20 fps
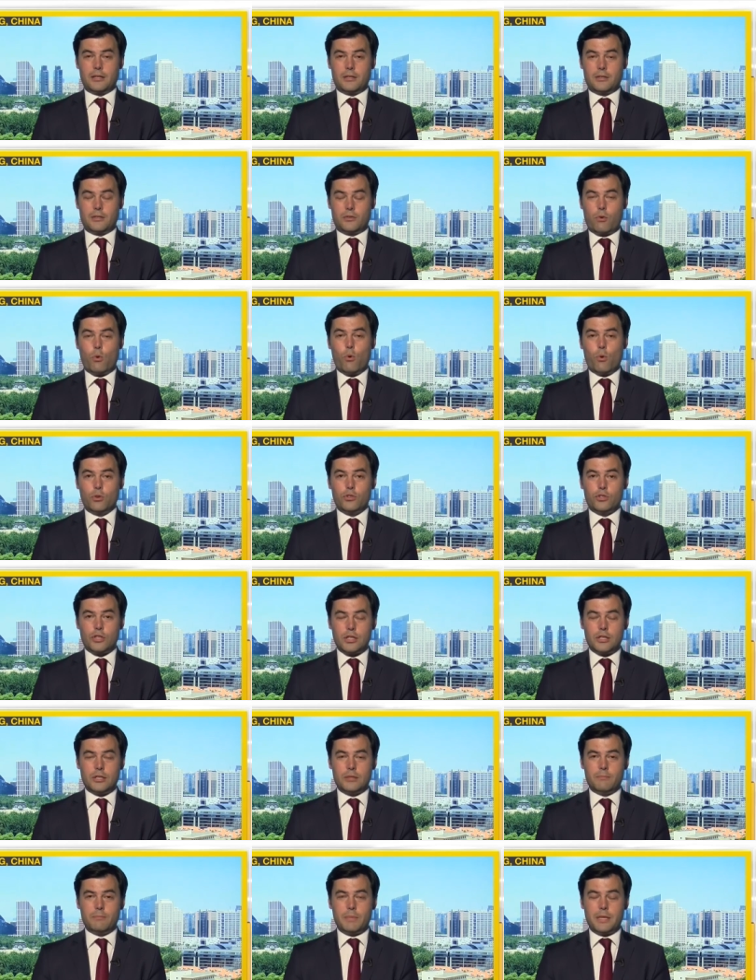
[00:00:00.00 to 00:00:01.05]

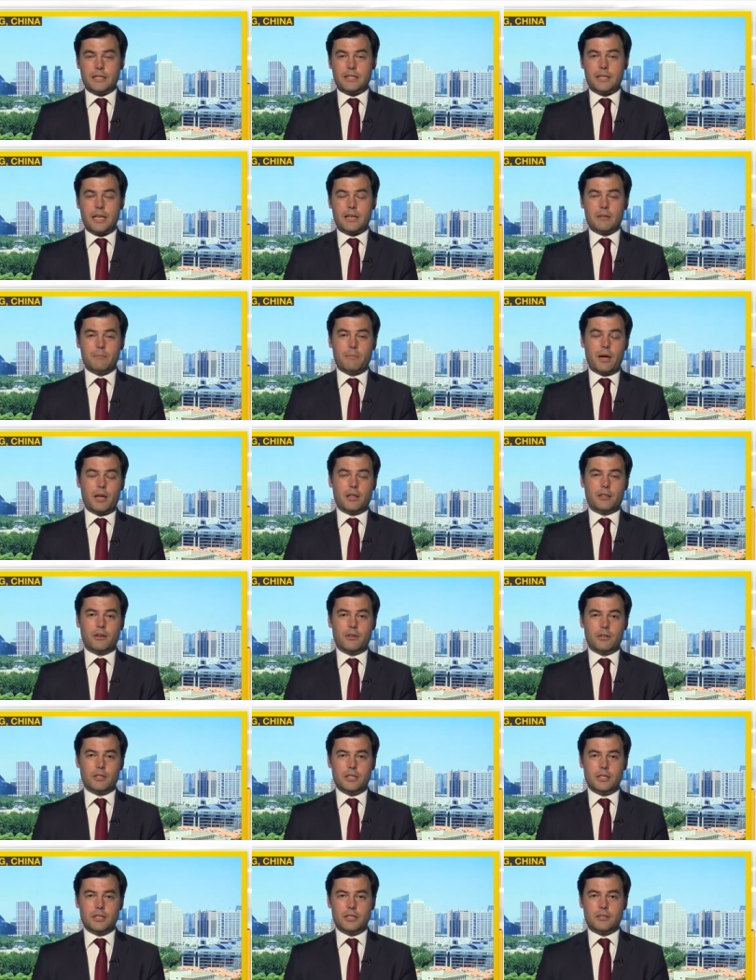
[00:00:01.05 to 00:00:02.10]
caution being taken by
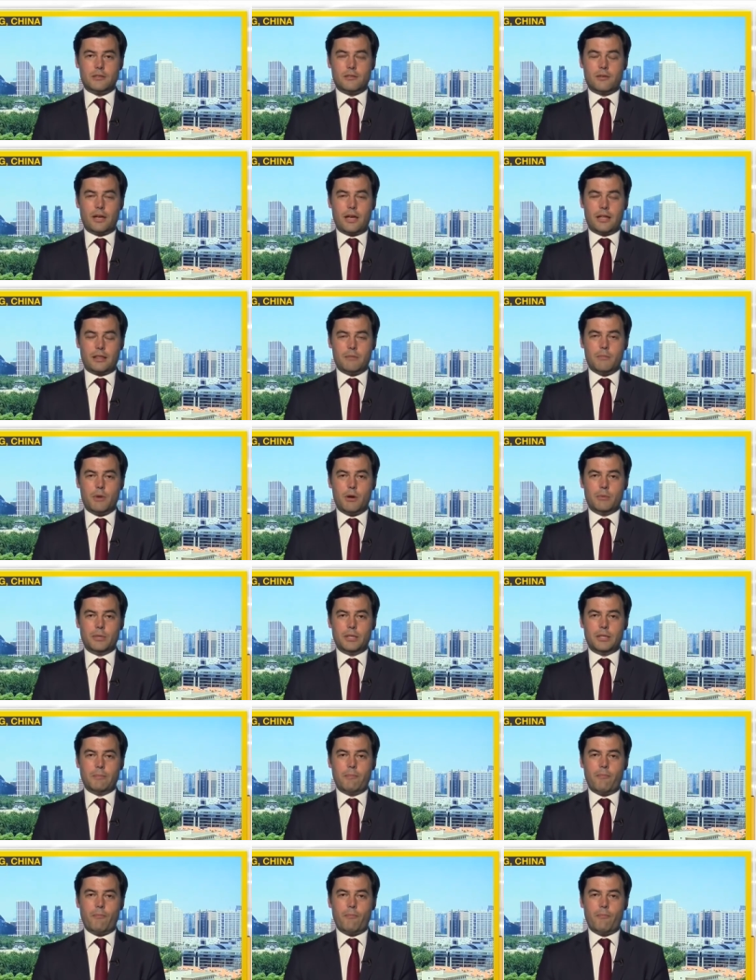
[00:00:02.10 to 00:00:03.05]
authorities at the moment.